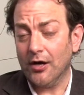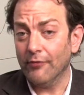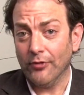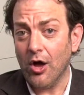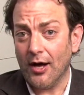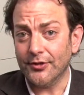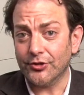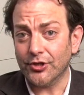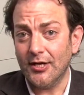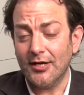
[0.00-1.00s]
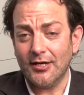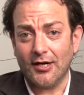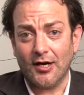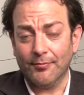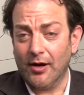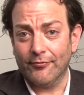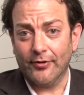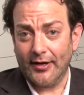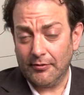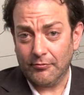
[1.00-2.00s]
of laws um,
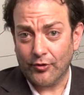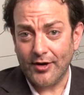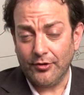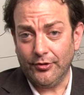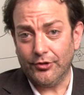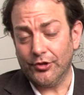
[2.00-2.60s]
governing credit unions.